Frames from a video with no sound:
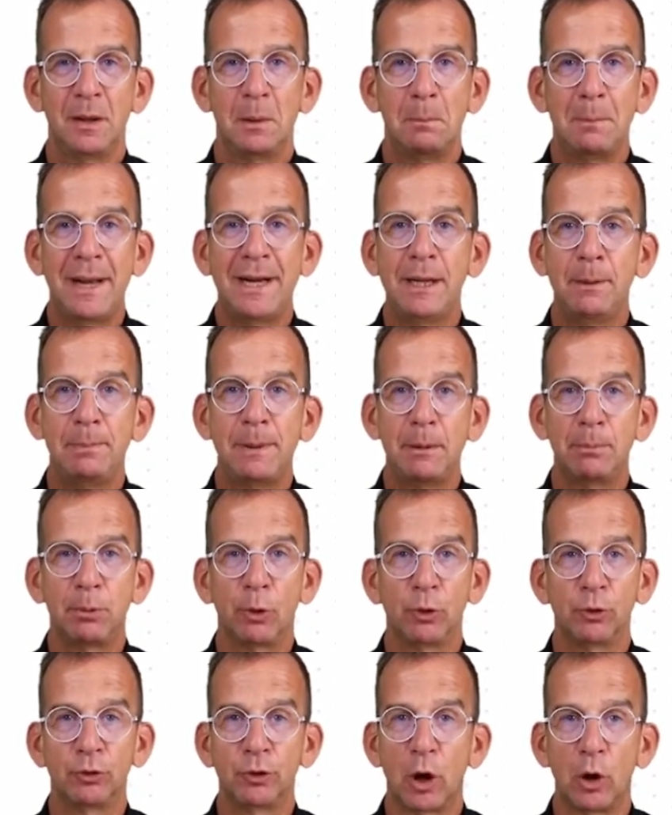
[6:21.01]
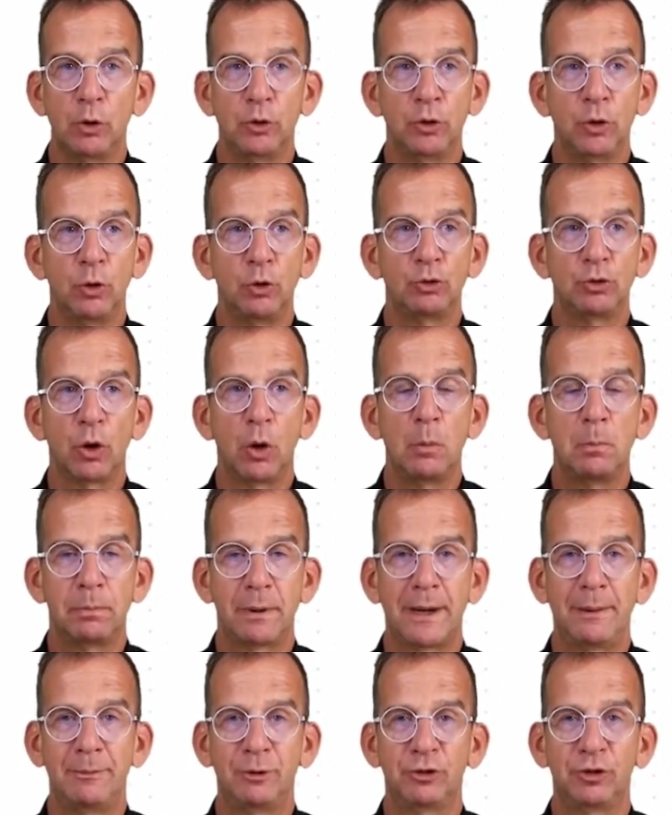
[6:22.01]
Many people don't use
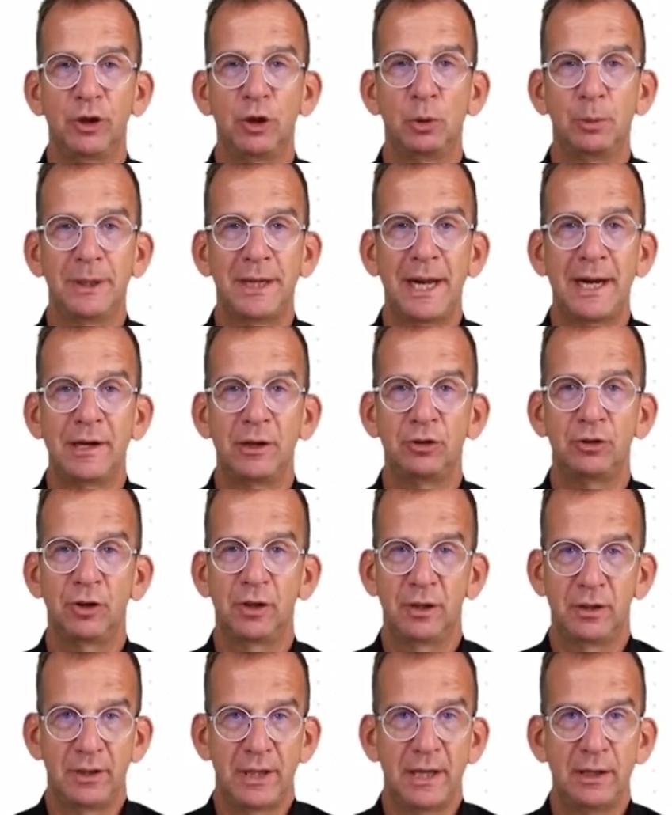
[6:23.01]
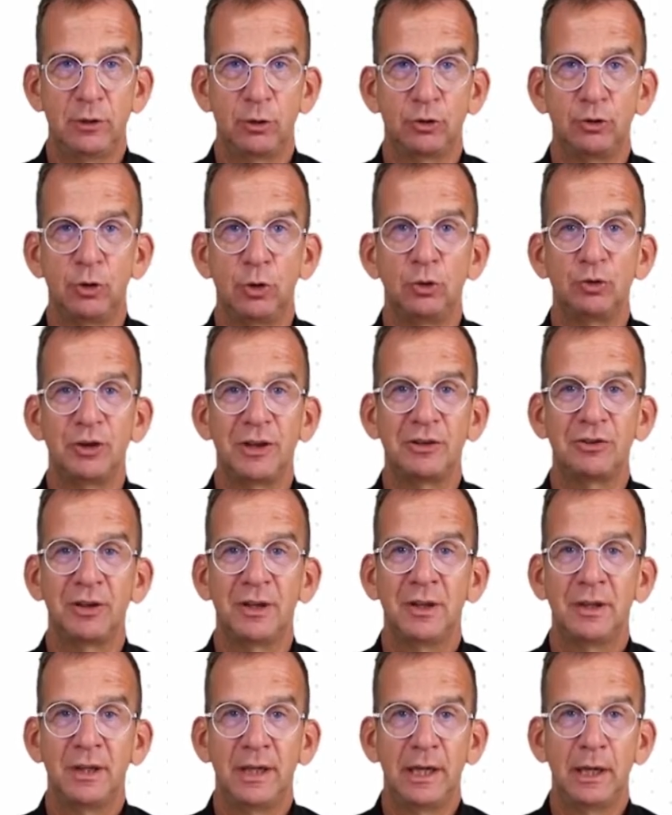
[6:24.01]
on-premise Kubernetes, they just use it
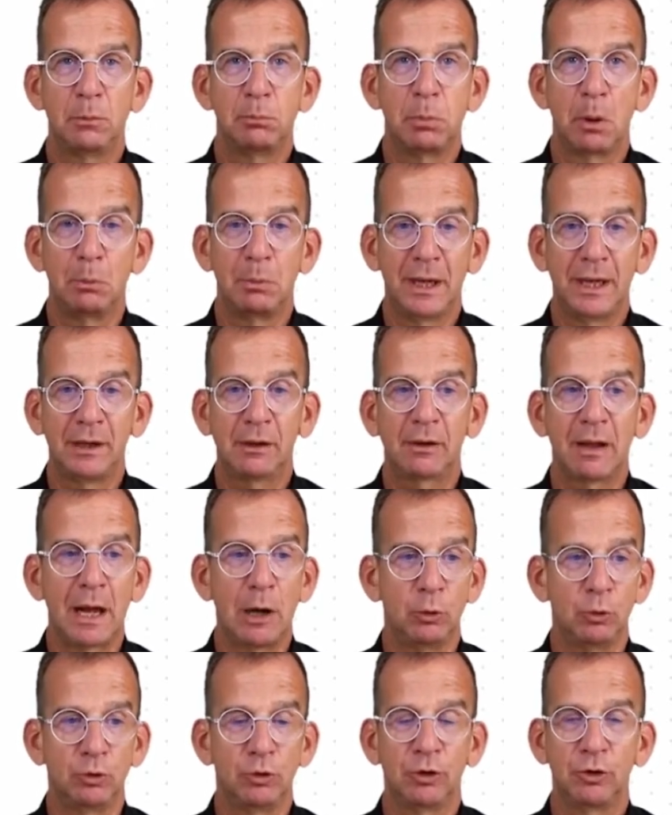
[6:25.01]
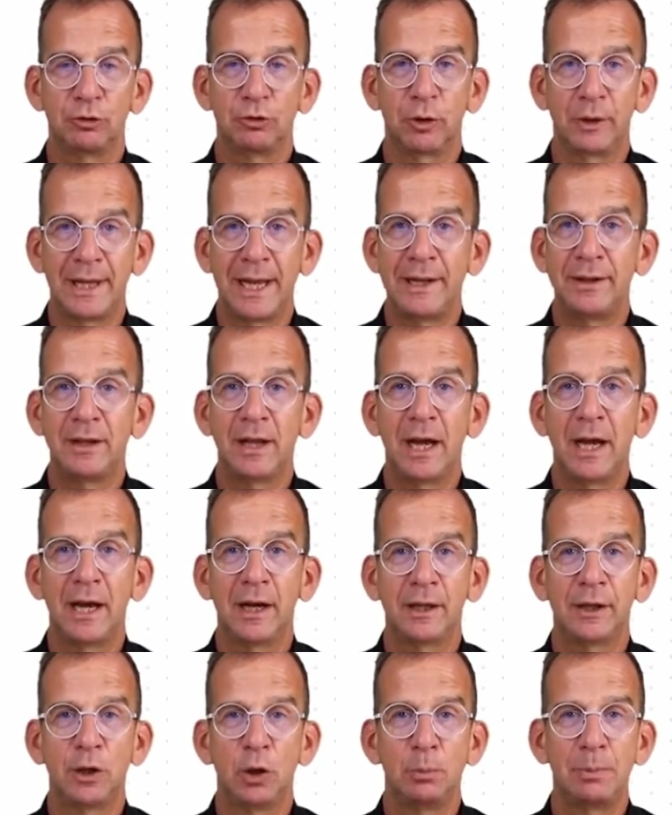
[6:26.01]
in a public cloud. So then
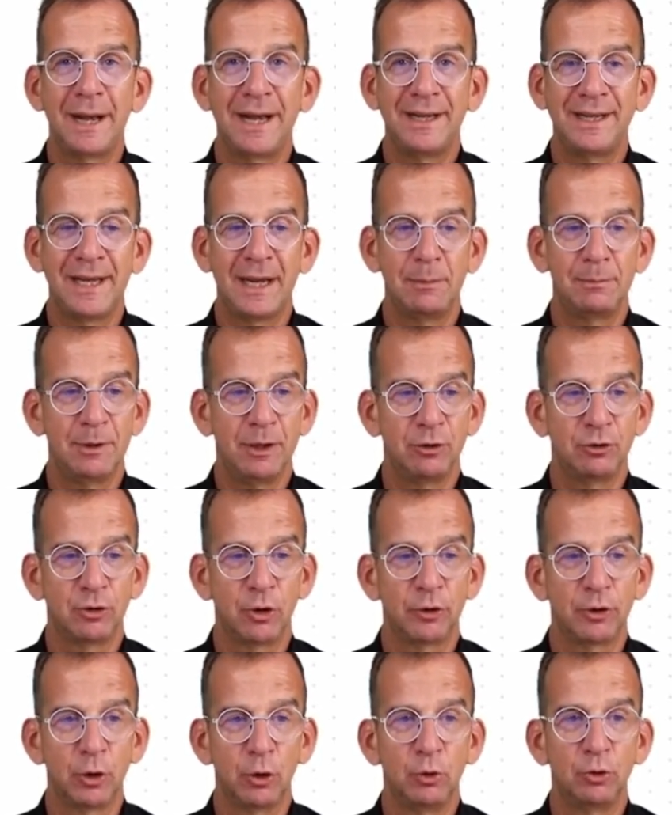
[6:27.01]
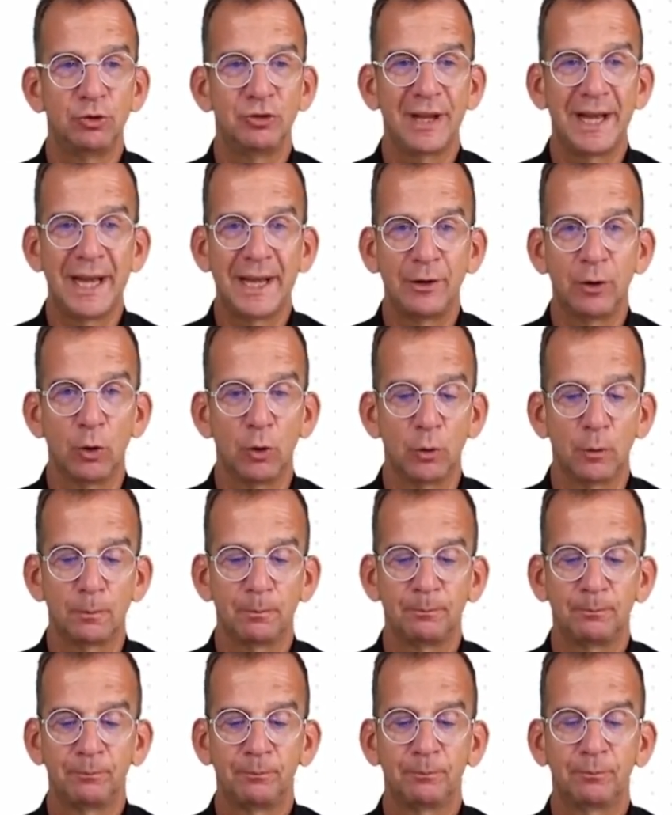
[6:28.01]
kubeadm is not used at all.